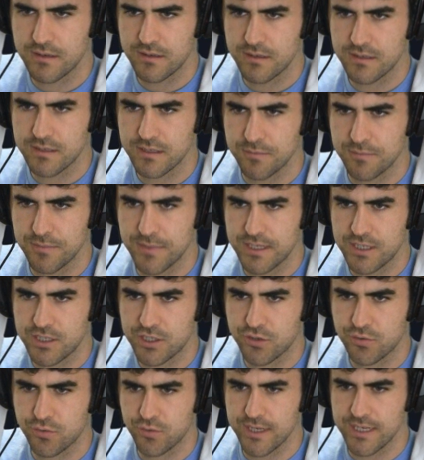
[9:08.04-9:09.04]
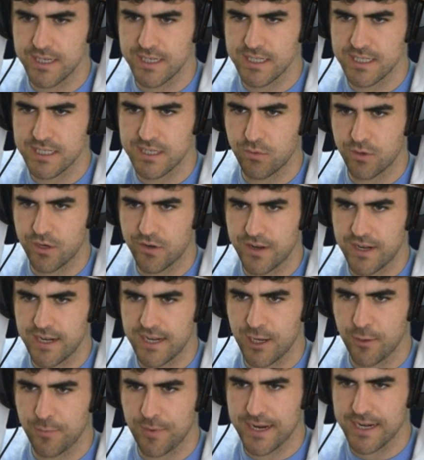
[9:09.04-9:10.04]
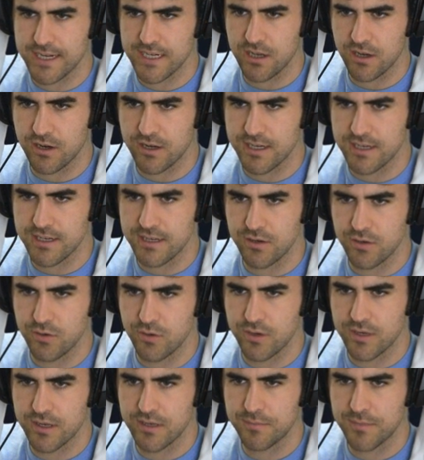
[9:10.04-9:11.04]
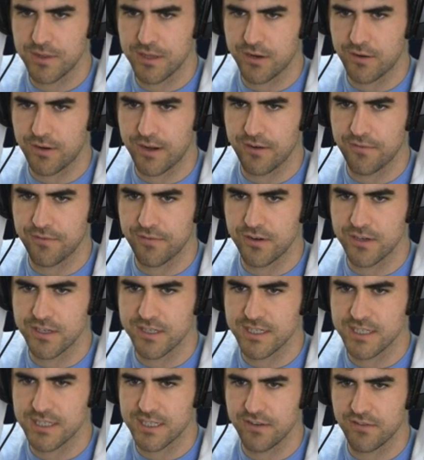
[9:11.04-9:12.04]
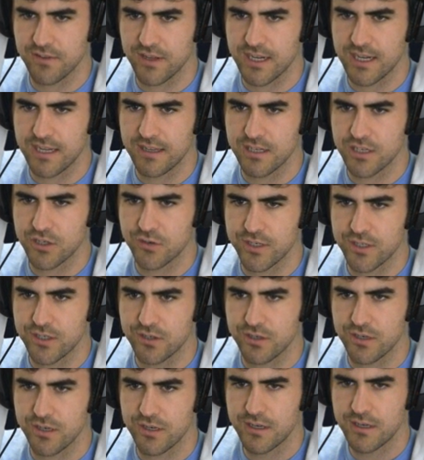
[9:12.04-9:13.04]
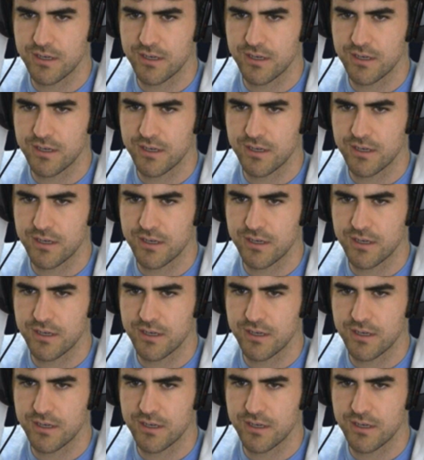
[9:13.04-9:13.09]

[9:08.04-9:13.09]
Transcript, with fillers: So I made trees. I wonder if I need to go back and talk to dude. Let me look around first and see if like any of the trees are